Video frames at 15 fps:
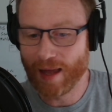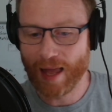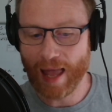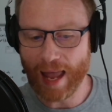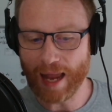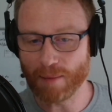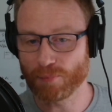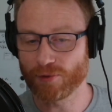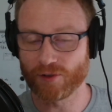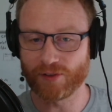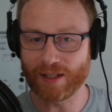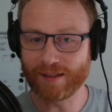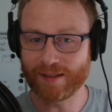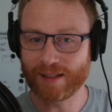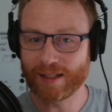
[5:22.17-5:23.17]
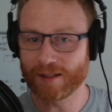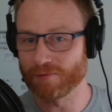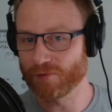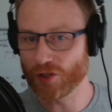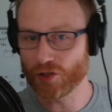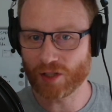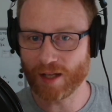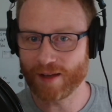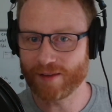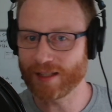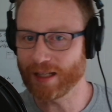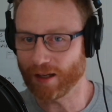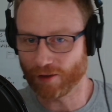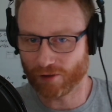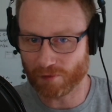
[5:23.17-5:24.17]
and presenting it and visualizing
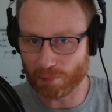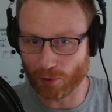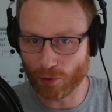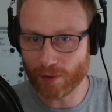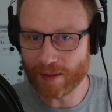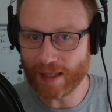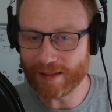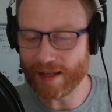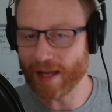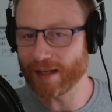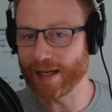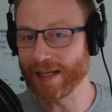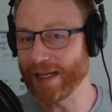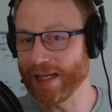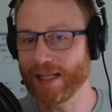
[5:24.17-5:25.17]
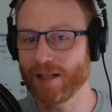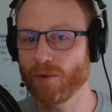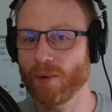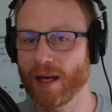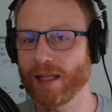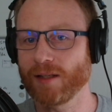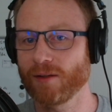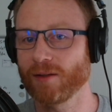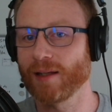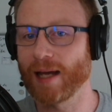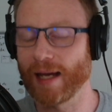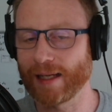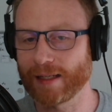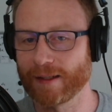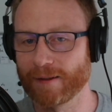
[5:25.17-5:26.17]
and exploring that data in any way you
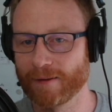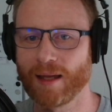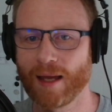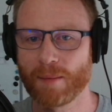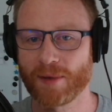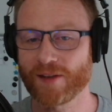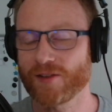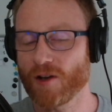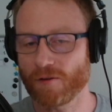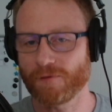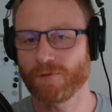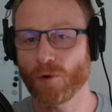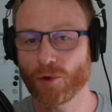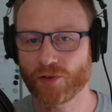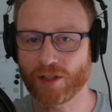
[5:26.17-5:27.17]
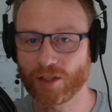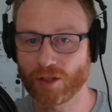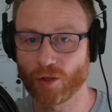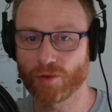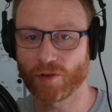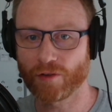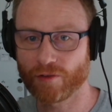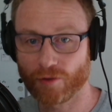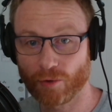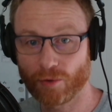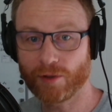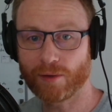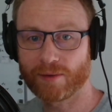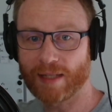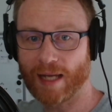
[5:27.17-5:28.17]
like. But it's not forcing you to store
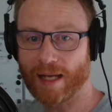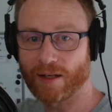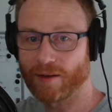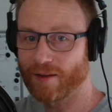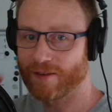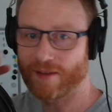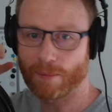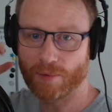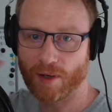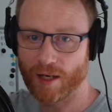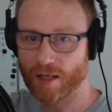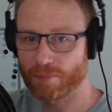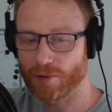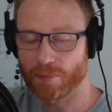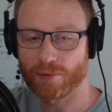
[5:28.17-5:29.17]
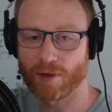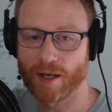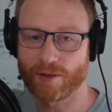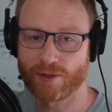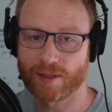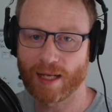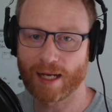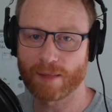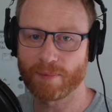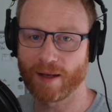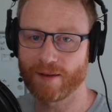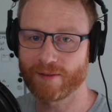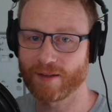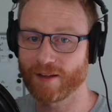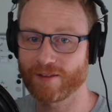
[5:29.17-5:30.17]
your data in some kind of proprietary
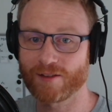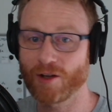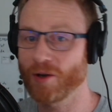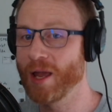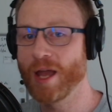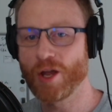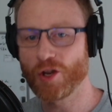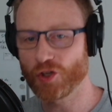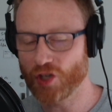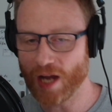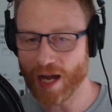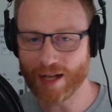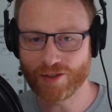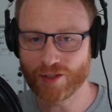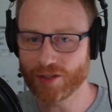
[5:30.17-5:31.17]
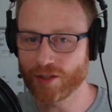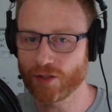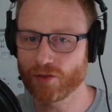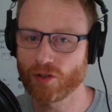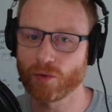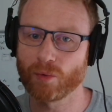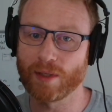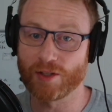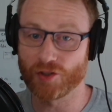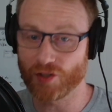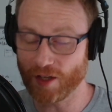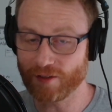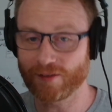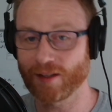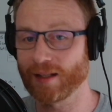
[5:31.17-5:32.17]
database, and it's not charging you to
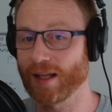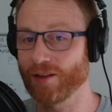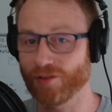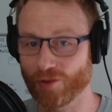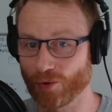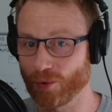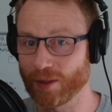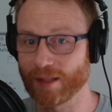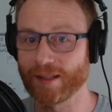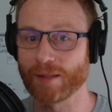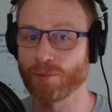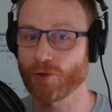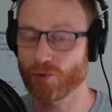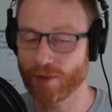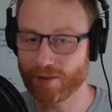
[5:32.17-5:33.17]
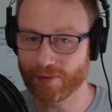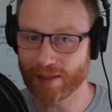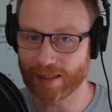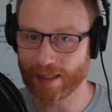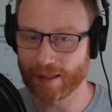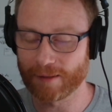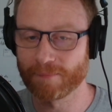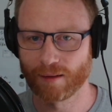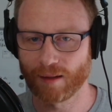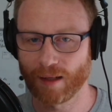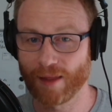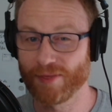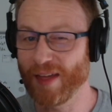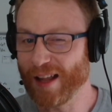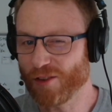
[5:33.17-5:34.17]
ingest it and store it and then retrieve it again.
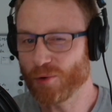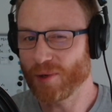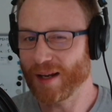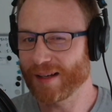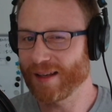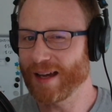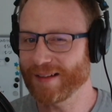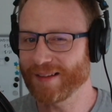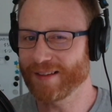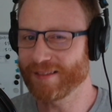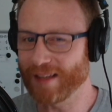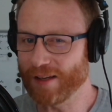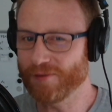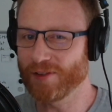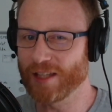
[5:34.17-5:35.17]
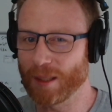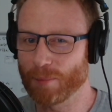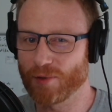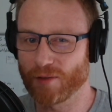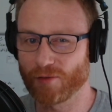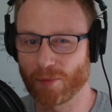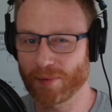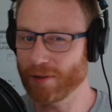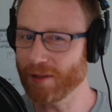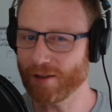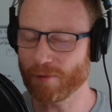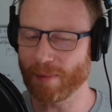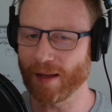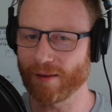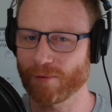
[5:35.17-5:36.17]
And that's what I'd like to see for the observability
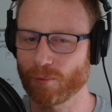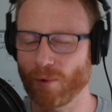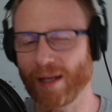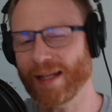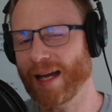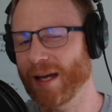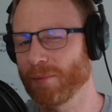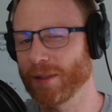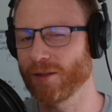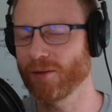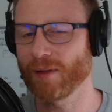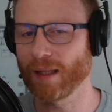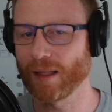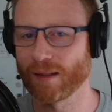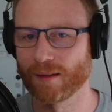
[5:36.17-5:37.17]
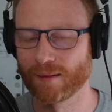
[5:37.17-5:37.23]
space. Why can't we do that?